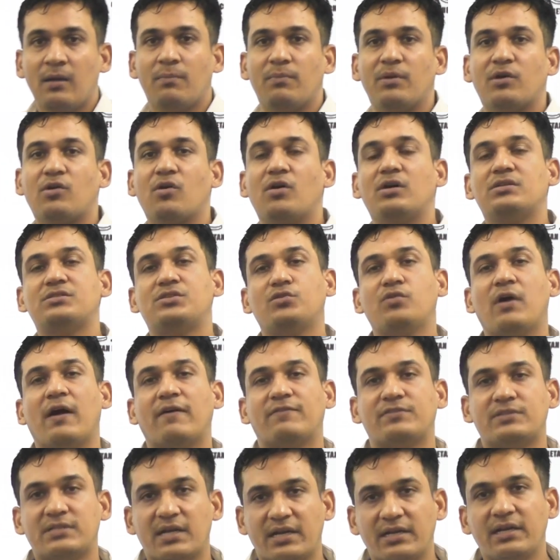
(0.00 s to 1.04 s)
Because you
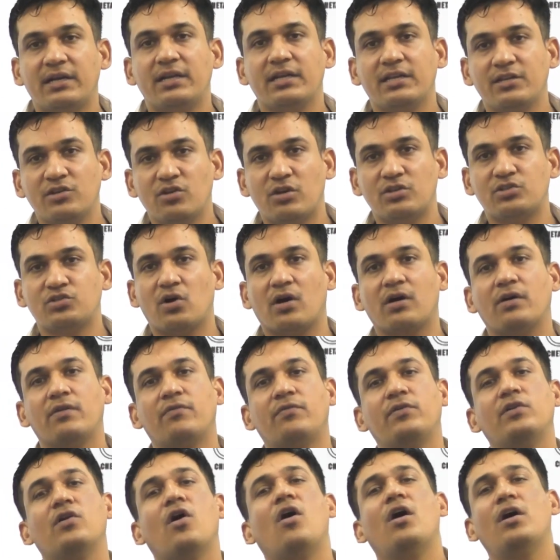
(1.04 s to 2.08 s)
have studied in your
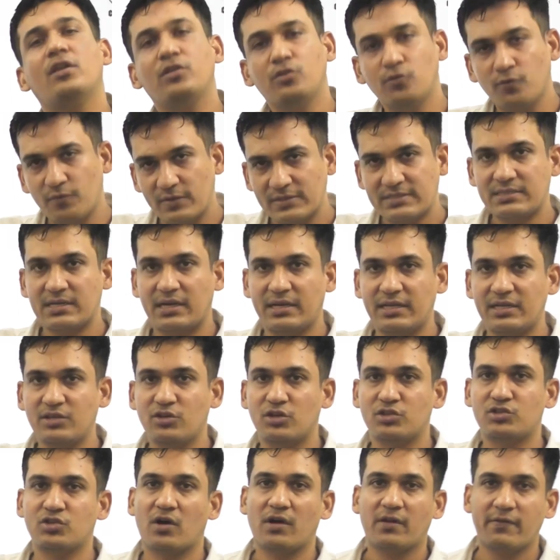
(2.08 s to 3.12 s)
geography, or you will study in
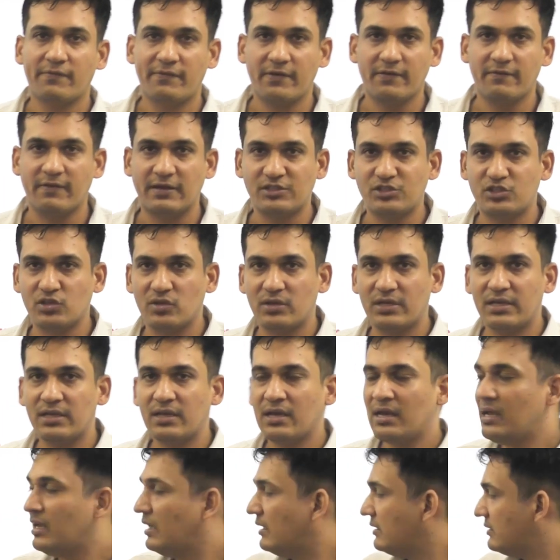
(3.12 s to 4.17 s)
your geography eventually,